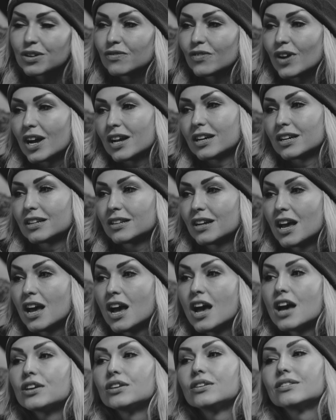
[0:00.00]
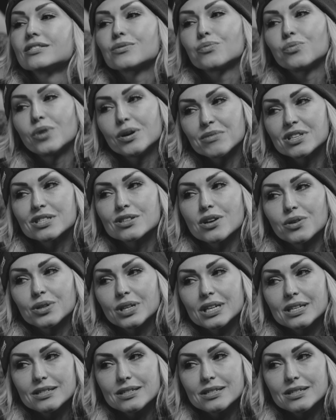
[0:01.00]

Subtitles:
invited. It's women's only,